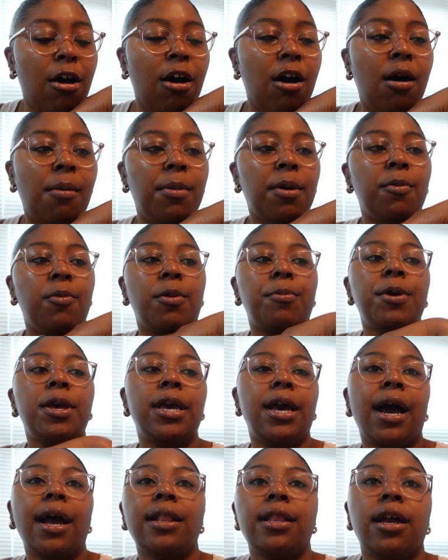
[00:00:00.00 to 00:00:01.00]
And when we
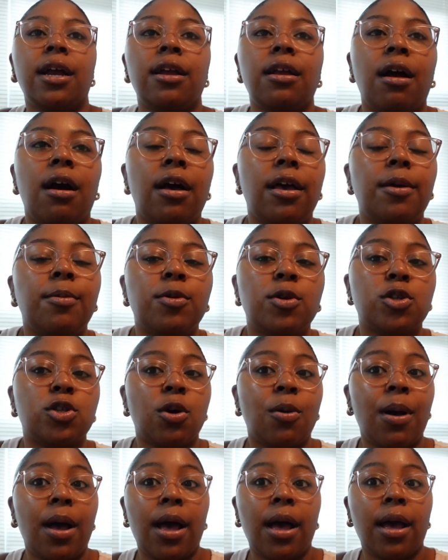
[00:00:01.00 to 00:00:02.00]
got there, y'all, it was
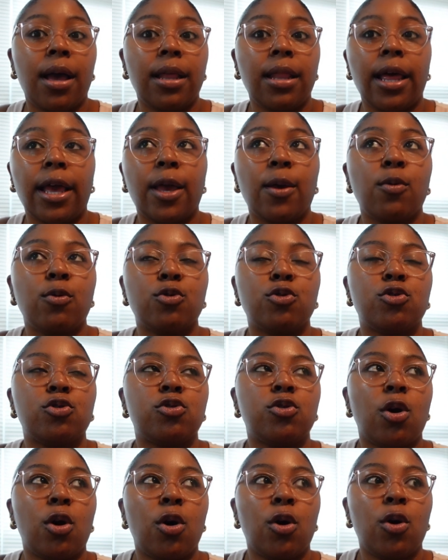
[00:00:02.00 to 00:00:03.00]
so hot. Like, it was
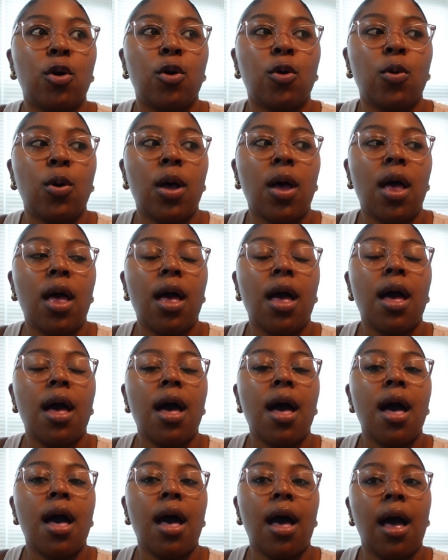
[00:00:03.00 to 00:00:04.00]
so
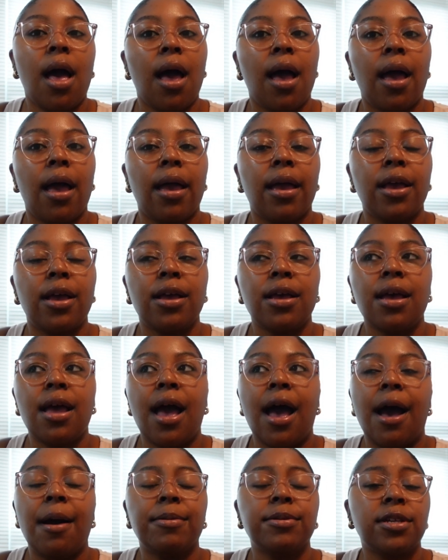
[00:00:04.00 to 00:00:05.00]
hot.
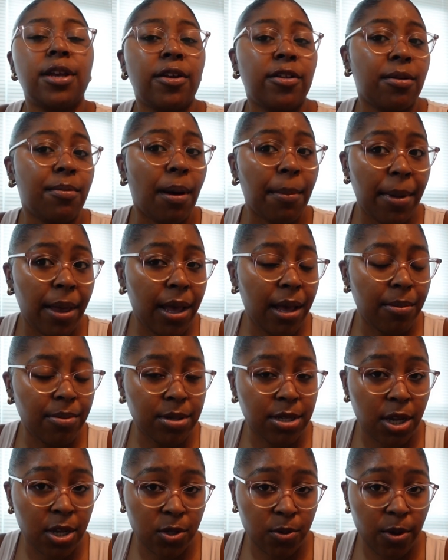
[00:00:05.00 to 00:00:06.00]
I was scared that my makeup
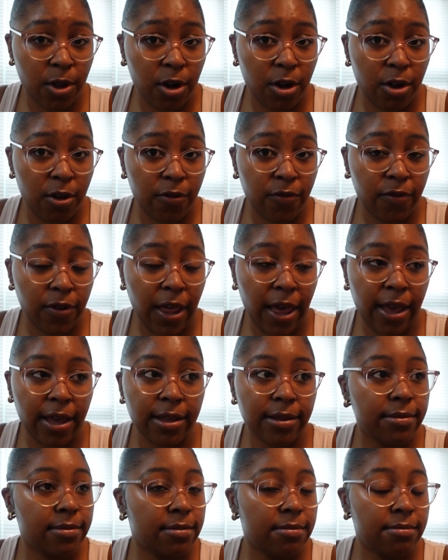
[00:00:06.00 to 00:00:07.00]
was gonna sweat off, like,
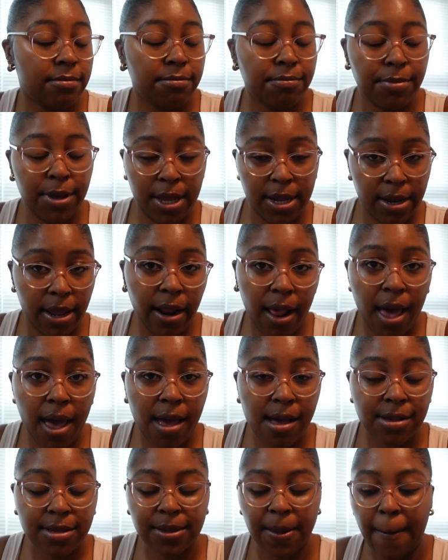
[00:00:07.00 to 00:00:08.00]
being dead
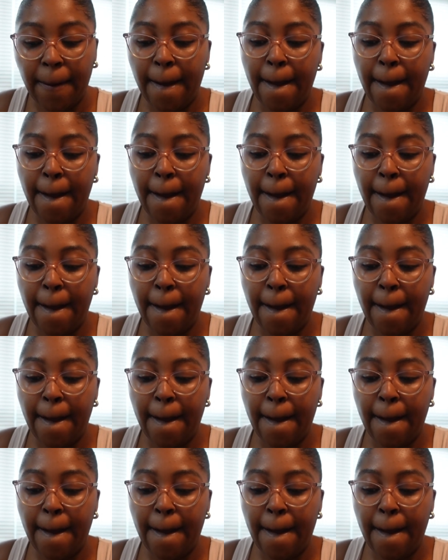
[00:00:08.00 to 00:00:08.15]
ass.